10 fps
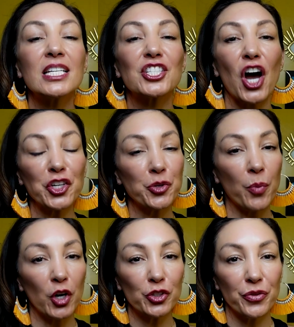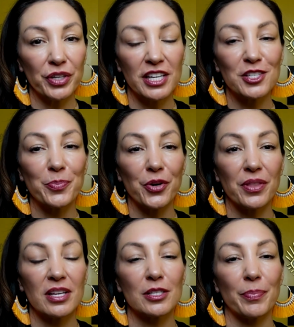Dr. Martin Luther King's
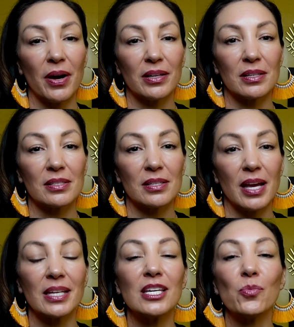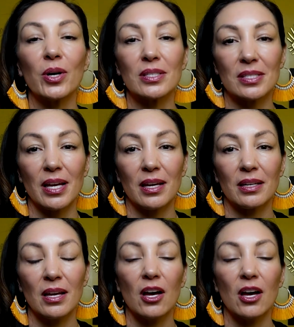birthday is upon us, and he once said,